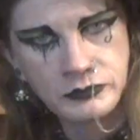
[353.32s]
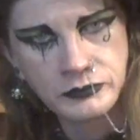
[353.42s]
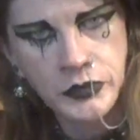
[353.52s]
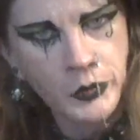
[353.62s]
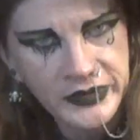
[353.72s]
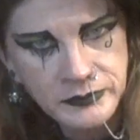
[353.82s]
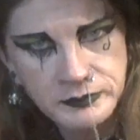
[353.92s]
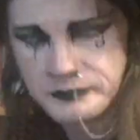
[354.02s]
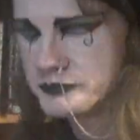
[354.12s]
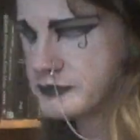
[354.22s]
Rowan
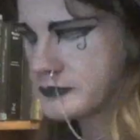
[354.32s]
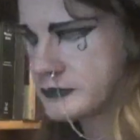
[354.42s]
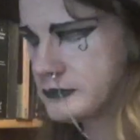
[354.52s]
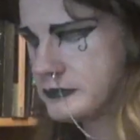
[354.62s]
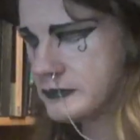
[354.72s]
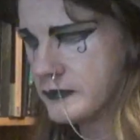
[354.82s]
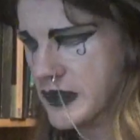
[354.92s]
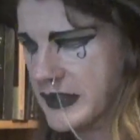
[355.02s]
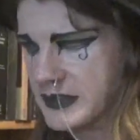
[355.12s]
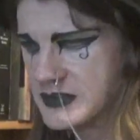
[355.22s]

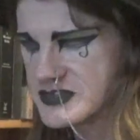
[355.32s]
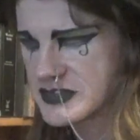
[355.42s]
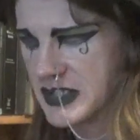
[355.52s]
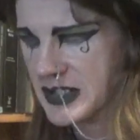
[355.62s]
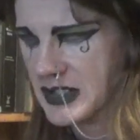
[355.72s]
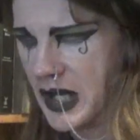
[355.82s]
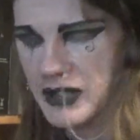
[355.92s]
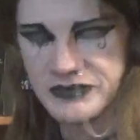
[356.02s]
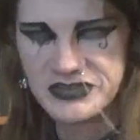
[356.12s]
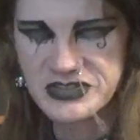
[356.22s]
is
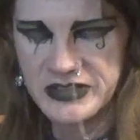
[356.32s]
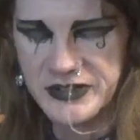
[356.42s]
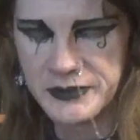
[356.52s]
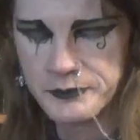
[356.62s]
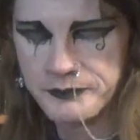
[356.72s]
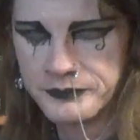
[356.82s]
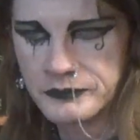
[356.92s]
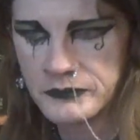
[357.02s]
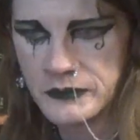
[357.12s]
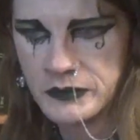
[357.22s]
obviously
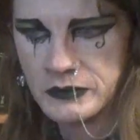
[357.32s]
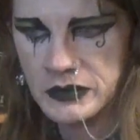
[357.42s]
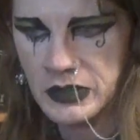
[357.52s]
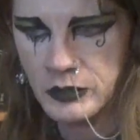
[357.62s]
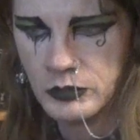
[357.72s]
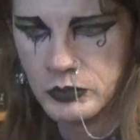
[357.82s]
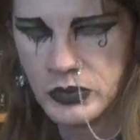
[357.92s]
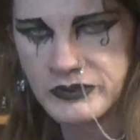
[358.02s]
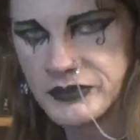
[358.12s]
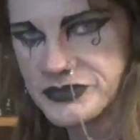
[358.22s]

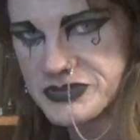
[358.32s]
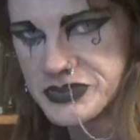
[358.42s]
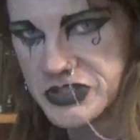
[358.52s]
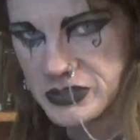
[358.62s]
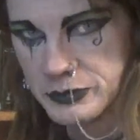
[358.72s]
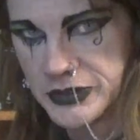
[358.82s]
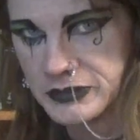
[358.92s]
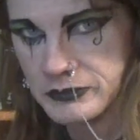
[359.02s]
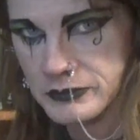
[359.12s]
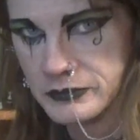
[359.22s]
one of those gentlemen
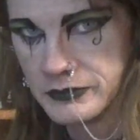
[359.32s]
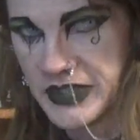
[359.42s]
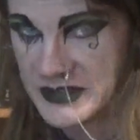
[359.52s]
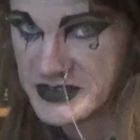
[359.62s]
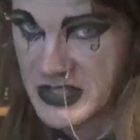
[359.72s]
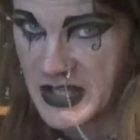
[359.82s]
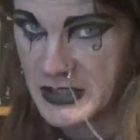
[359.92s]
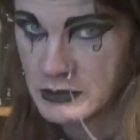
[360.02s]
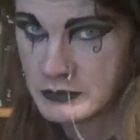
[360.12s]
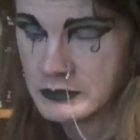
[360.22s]
that is gay
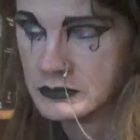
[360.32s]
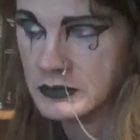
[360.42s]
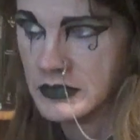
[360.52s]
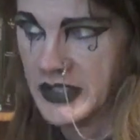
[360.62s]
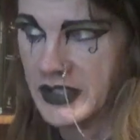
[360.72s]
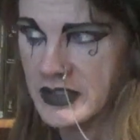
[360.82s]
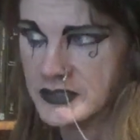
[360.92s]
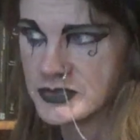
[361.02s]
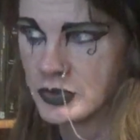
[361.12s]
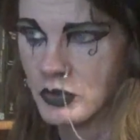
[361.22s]

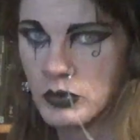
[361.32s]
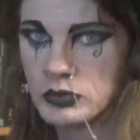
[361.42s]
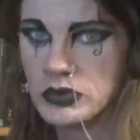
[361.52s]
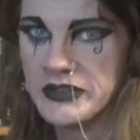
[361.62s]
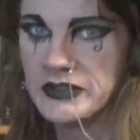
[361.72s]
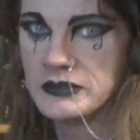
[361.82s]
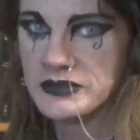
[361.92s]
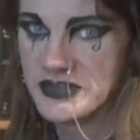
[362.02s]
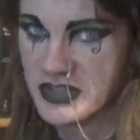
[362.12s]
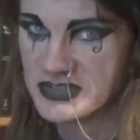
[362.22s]
and totally
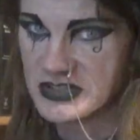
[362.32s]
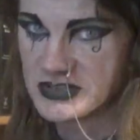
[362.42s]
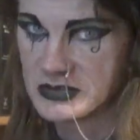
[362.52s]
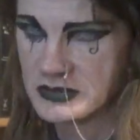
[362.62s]
does it.